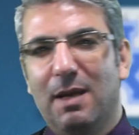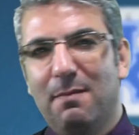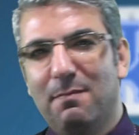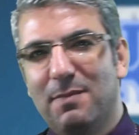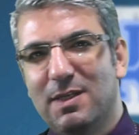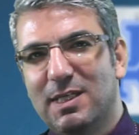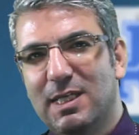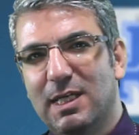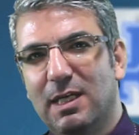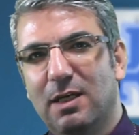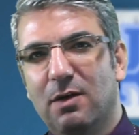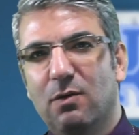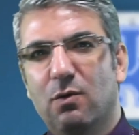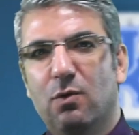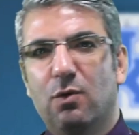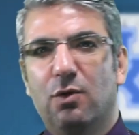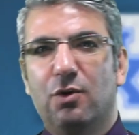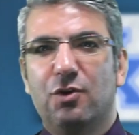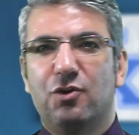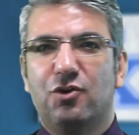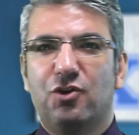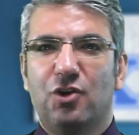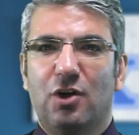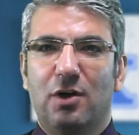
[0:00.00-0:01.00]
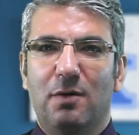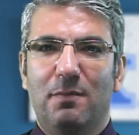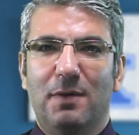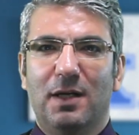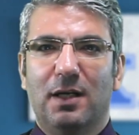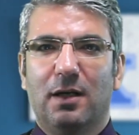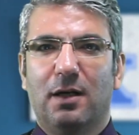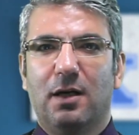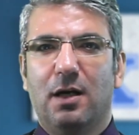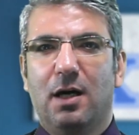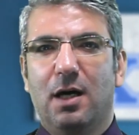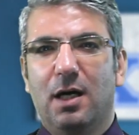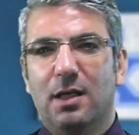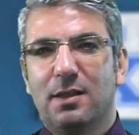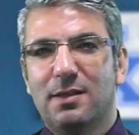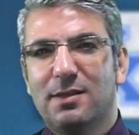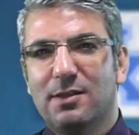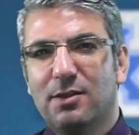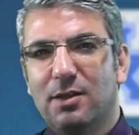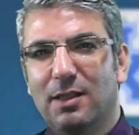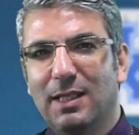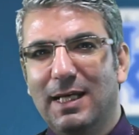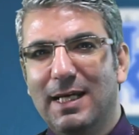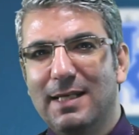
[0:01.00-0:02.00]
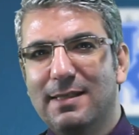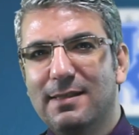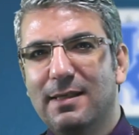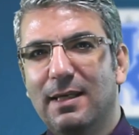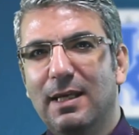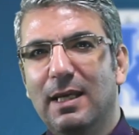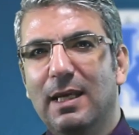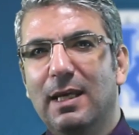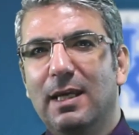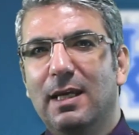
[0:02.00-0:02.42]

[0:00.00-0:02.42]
embassy or German consulate